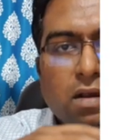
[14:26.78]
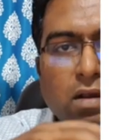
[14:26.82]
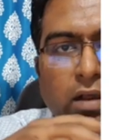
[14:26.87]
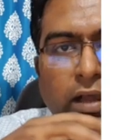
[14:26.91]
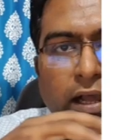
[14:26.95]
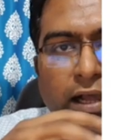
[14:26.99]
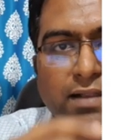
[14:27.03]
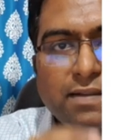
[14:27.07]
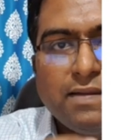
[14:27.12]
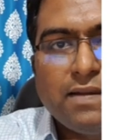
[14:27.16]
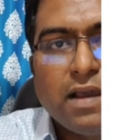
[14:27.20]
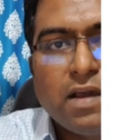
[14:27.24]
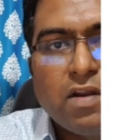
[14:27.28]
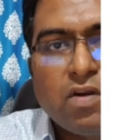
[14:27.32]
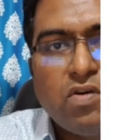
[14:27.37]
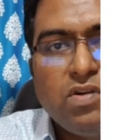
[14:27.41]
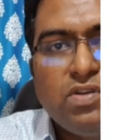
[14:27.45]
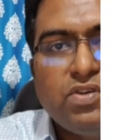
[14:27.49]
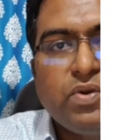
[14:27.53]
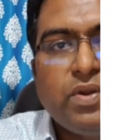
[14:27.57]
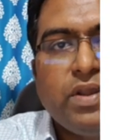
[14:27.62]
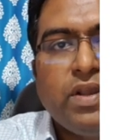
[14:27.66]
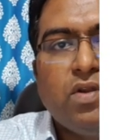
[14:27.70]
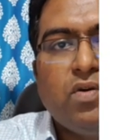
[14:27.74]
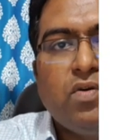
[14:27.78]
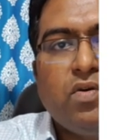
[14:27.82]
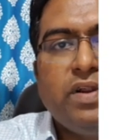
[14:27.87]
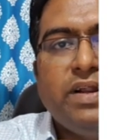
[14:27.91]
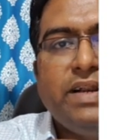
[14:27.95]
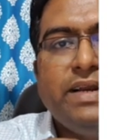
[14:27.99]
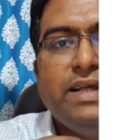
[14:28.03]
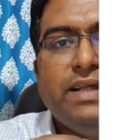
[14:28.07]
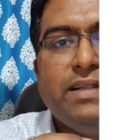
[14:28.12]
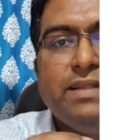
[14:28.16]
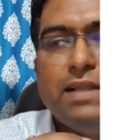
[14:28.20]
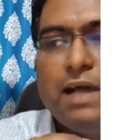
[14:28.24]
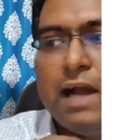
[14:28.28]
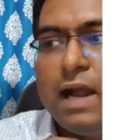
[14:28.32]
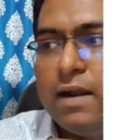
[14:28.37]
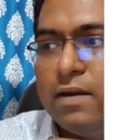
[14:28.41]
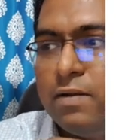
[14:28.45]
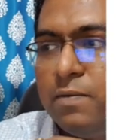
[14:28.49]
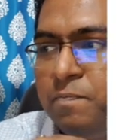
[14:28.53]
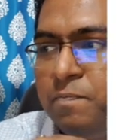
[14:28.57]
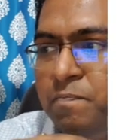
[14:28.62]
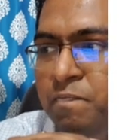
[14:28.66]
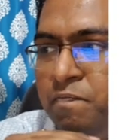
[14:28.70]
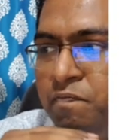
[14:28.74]
healthcare also included in
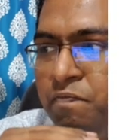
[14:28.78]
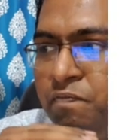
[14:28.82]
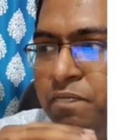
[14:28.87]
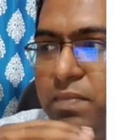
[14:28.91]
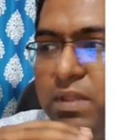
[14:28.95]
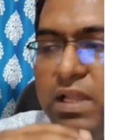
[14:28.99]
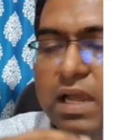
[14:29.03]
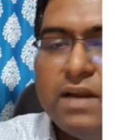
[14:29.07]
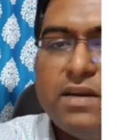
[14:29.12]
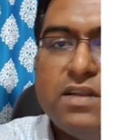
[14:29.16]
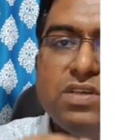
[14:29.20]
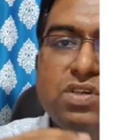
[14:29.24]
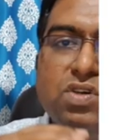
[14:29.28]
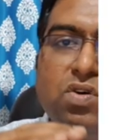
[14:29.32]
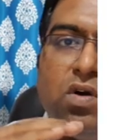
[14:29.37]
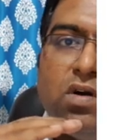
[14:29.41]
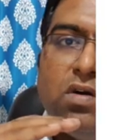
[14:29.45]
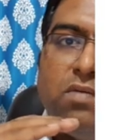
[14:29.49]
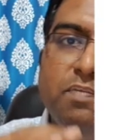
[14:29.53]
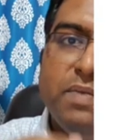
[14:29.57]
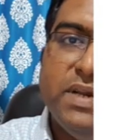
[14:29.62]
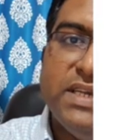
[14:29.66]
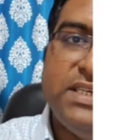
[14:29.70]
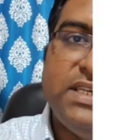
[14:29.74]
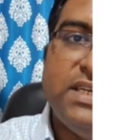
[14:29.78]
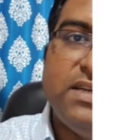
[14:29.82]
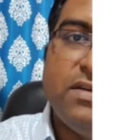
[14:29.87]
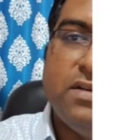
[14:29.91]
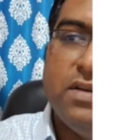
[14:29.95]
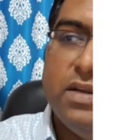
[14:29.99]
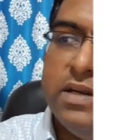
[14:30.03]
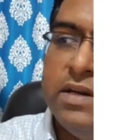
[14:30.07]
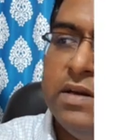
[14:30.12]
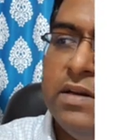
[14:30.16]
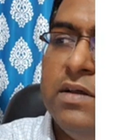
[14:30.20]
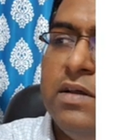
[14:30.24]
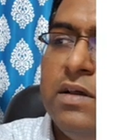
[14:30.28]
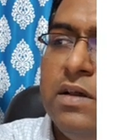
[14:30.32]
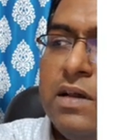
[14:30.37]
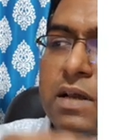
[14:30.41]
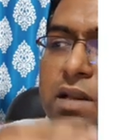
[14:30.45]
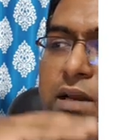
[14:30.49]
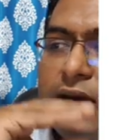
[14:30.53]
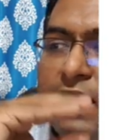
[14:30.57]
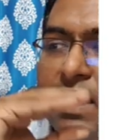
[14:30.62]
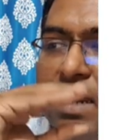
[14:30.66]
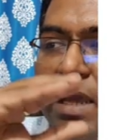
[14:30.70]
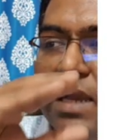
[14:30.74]
that is called basic need.
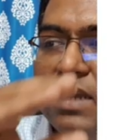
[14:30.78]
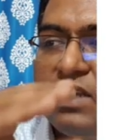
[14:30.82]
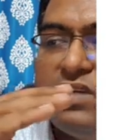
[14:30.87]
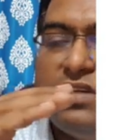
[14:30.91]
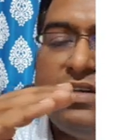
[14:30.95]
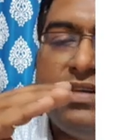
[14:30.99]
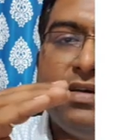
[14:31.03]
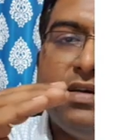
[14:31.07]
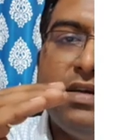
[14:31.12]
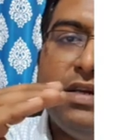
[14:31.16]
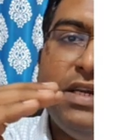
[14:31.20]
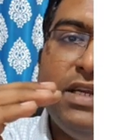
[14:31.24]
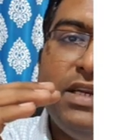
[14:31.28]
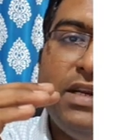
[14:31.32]
Next, he